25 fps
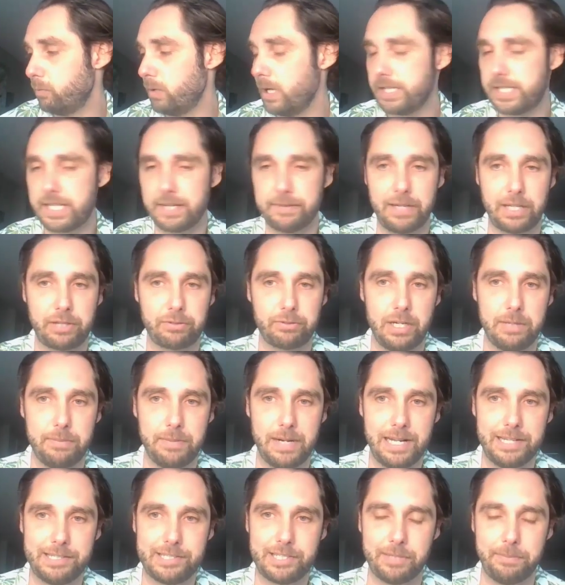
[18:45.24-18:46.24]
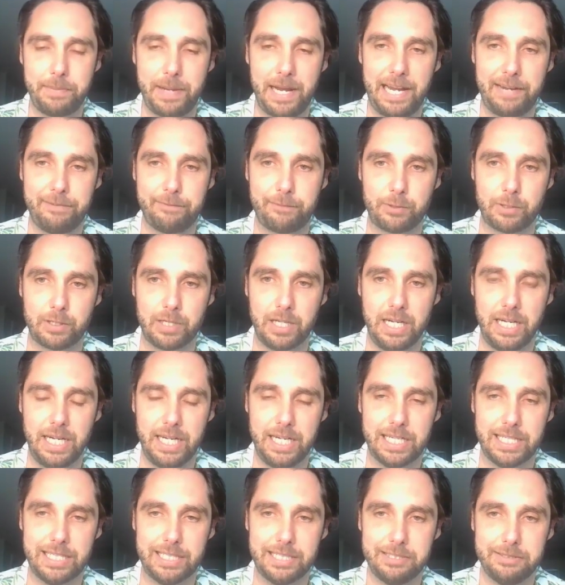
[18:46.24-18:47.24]
once every 3 months, you're paying for
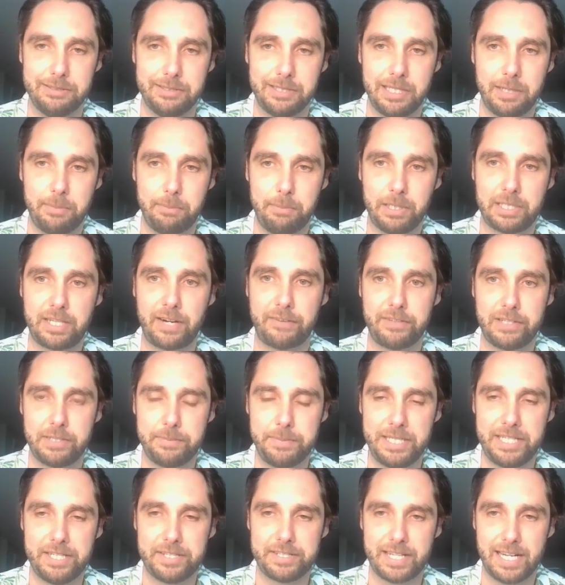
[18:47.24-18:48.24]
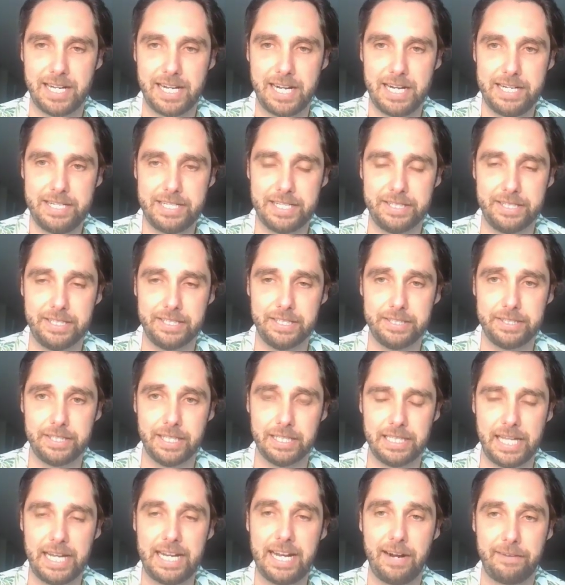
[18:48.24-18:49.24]
a book cover to be designed and
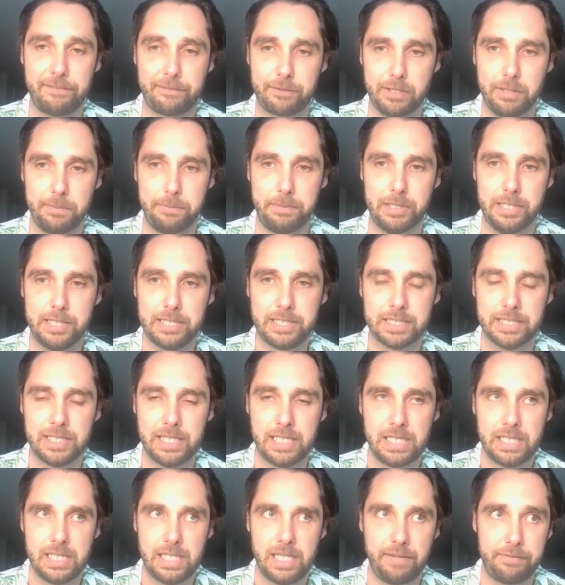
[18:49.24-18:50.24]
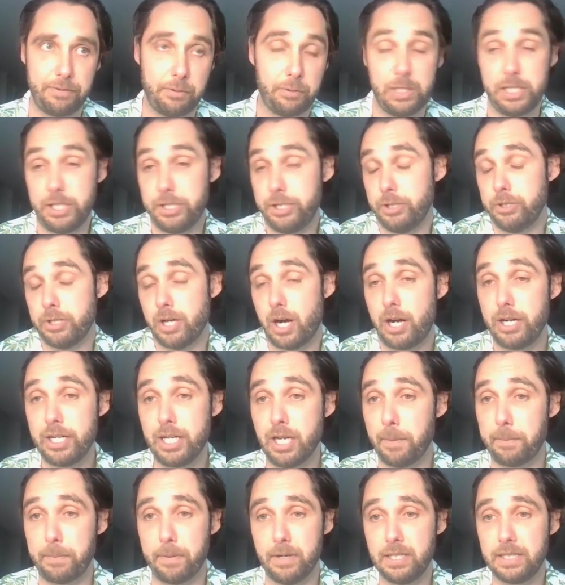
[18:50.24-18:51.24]
the layout for the book. If you want to do an
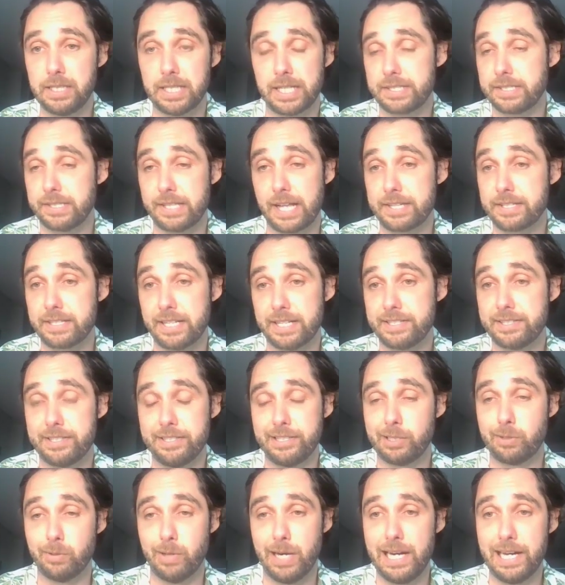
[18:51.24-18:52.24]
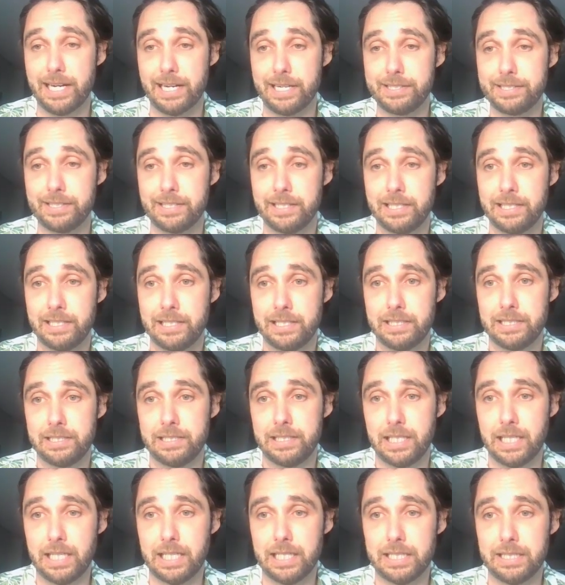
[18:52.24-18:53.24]
audio book, that's less than $1,000.
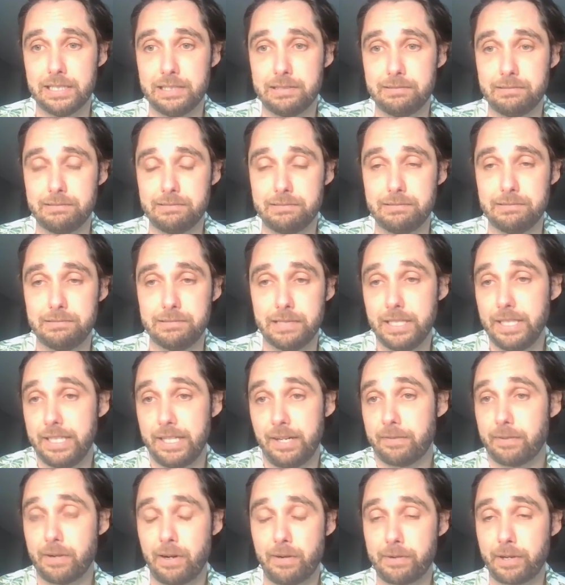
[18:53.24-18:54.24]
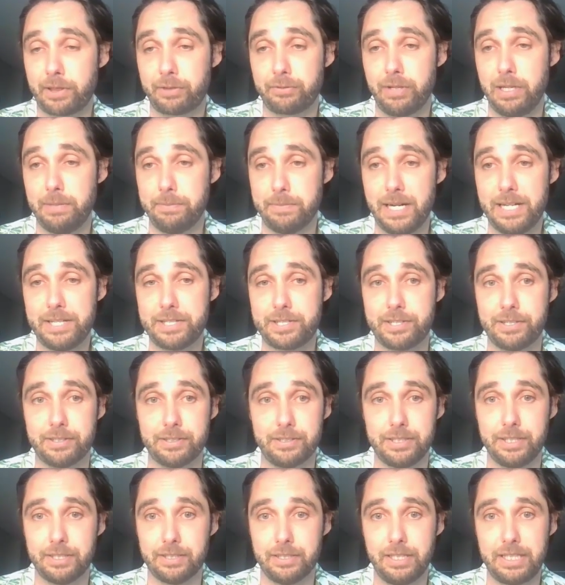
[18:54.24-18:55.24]
Really, over 3 months,
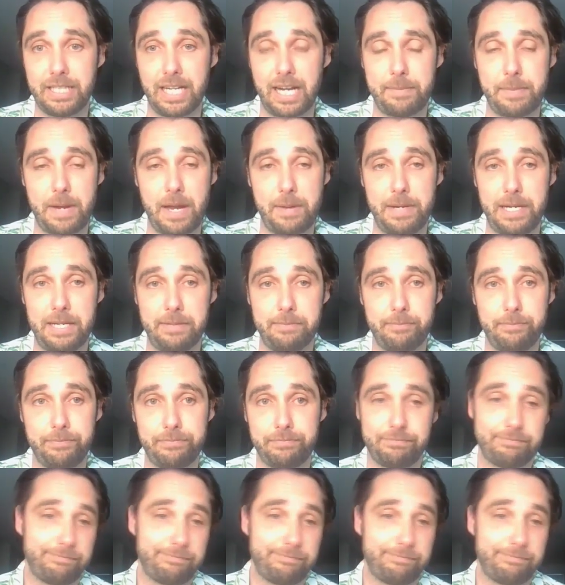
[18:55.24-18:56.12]
you're looking at maybe